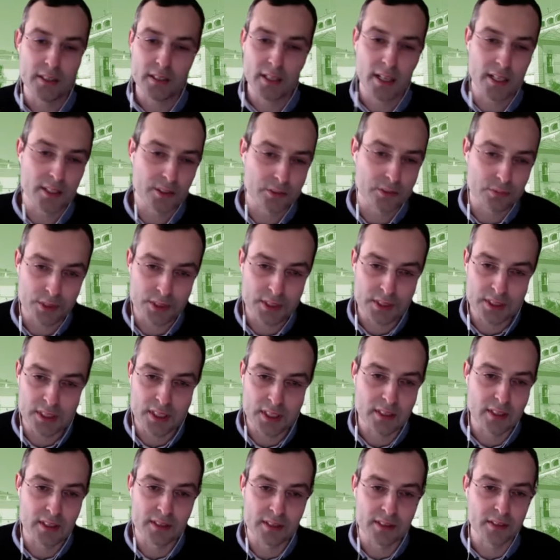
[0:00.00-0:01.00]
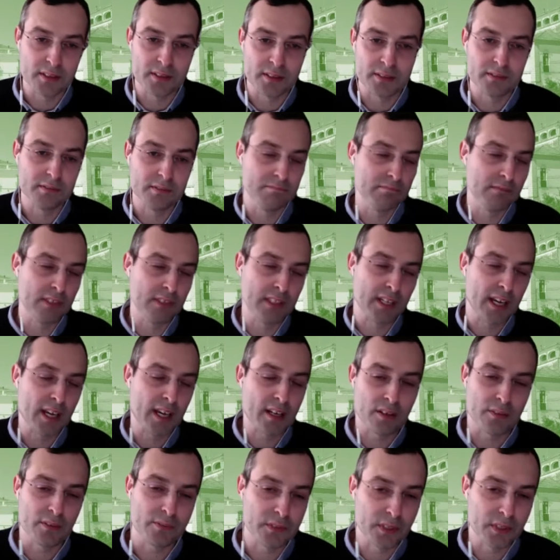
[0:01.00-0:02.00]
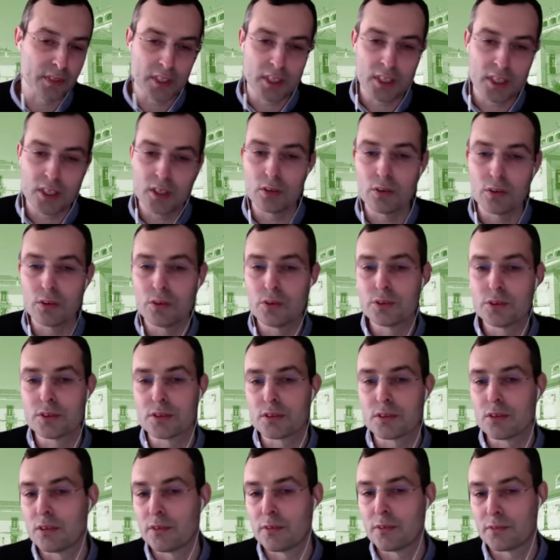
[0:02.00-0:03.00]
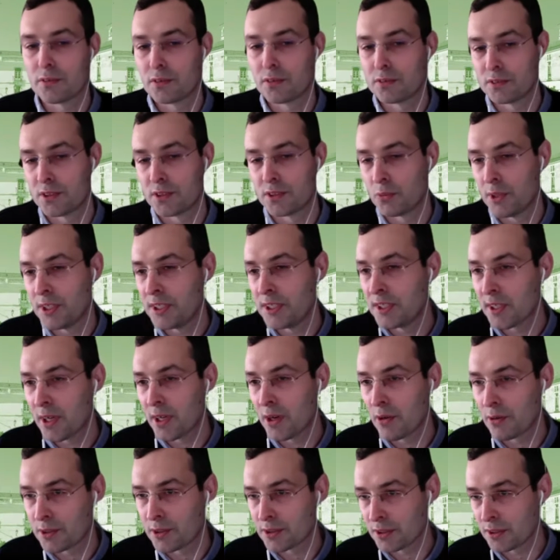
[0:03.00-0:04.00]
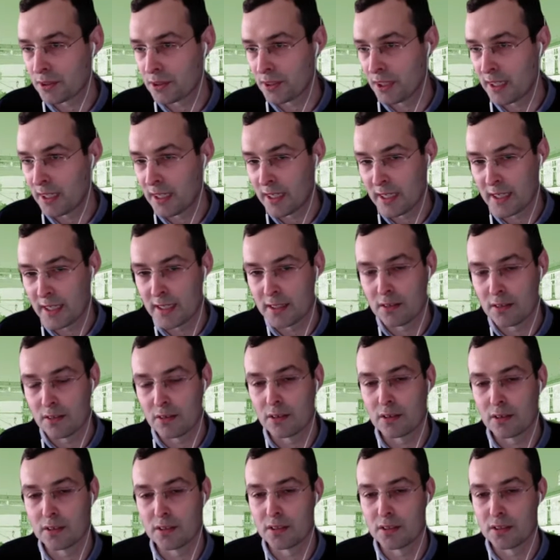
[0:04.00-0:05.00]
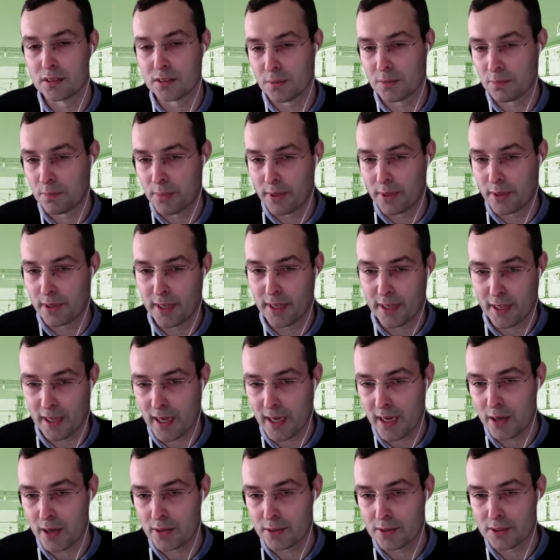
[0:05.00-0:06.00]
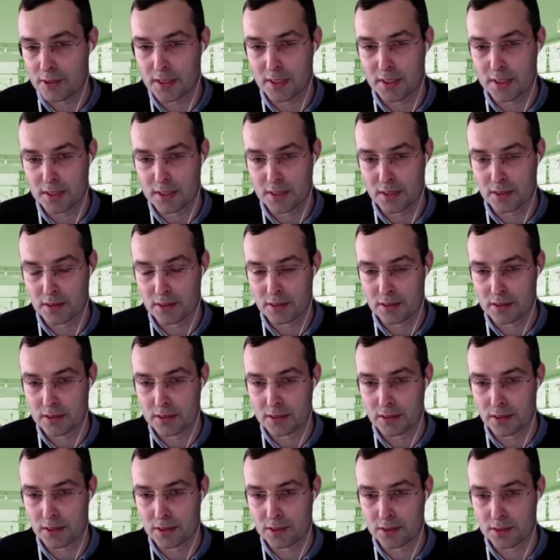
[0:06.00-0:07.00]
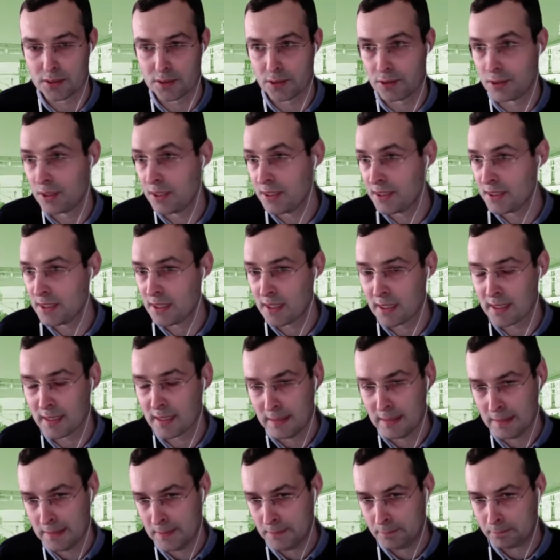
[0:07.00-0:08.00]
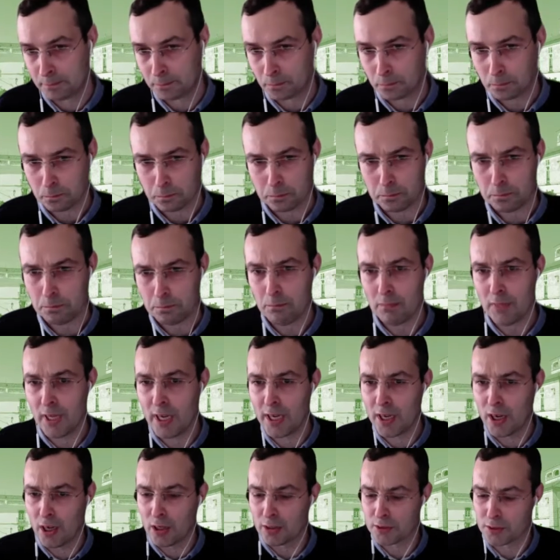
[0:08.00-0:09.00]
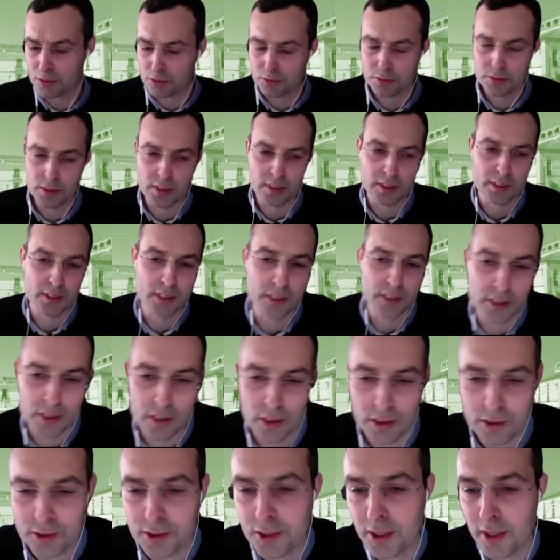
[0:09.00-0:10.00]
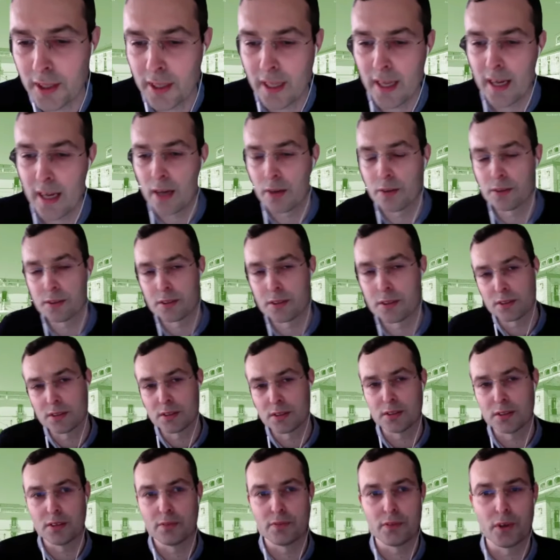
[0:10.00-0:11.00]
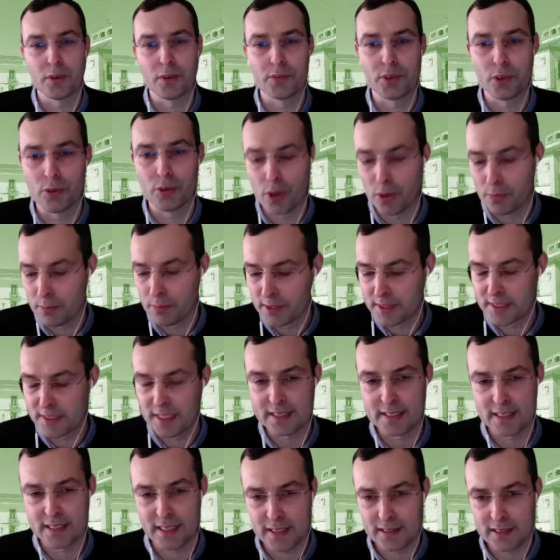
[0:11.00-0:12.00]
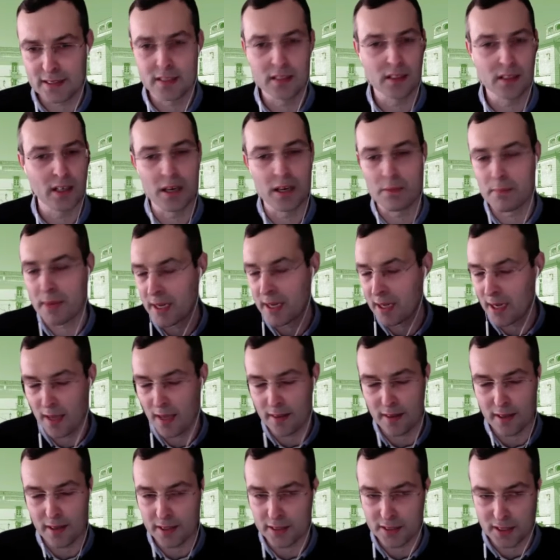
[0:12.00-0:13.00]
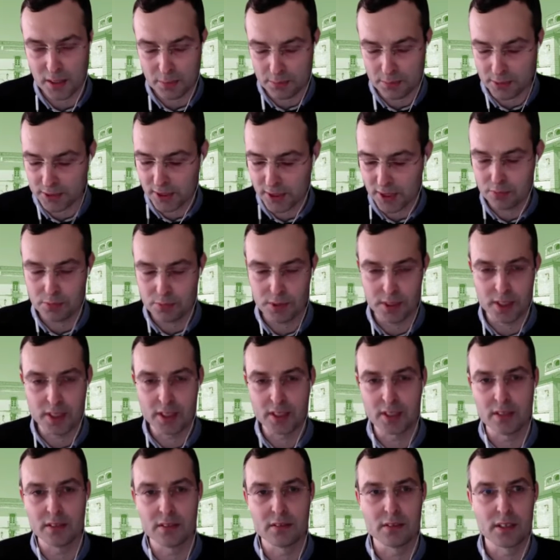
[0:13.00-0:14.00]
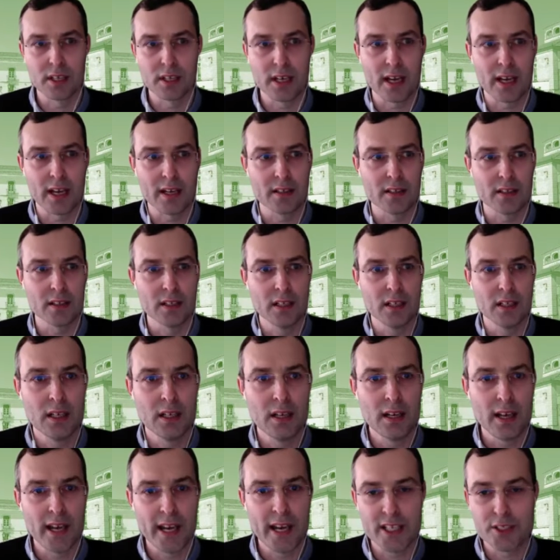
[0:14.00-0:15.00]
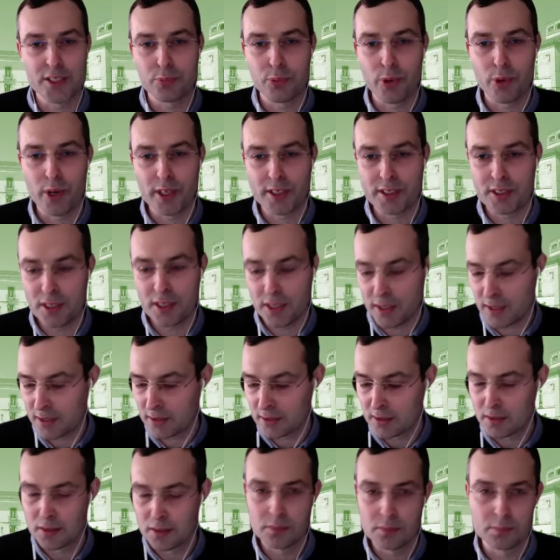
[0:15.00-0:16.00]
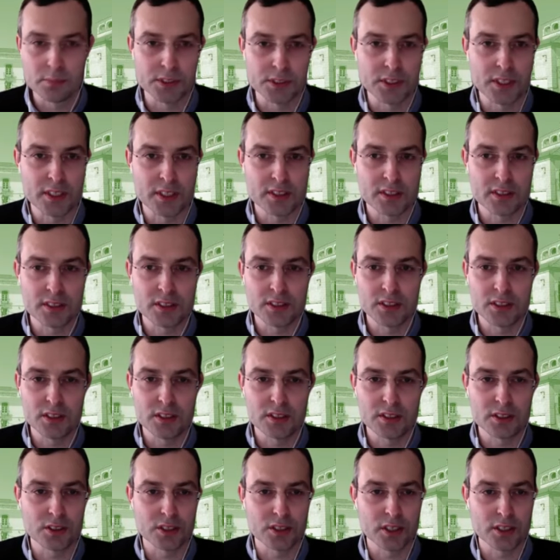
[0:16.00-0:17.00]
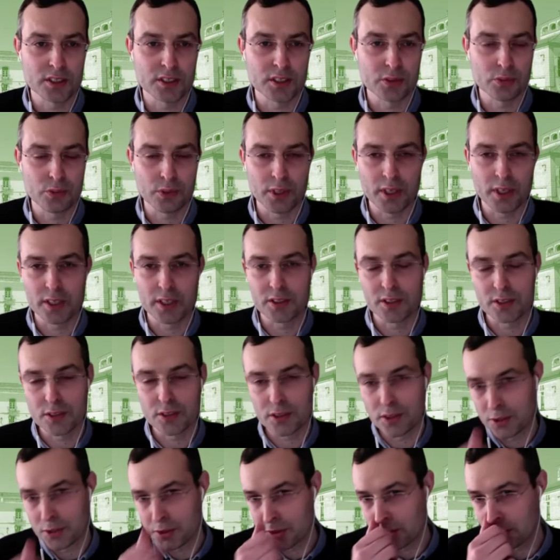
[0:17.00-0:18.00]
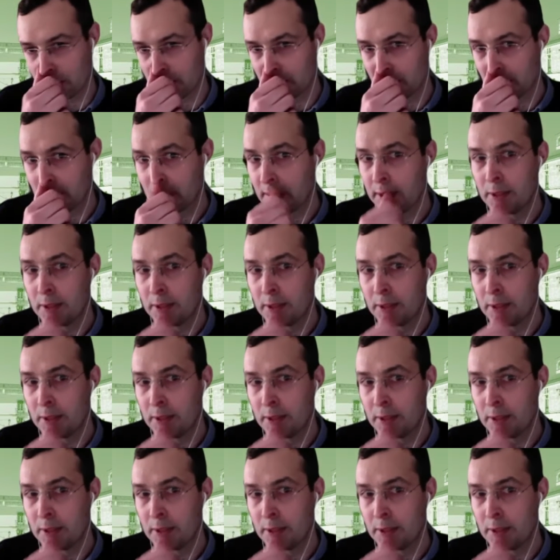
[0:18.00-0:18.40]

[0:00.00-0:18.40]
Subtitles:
As we see the kind of the igloos or the wind towers on Iran, or the buried houses on Tunisia, and also the courtyard house from the Romans, etc., and many other examples that we can express here. This is just a quick introduction.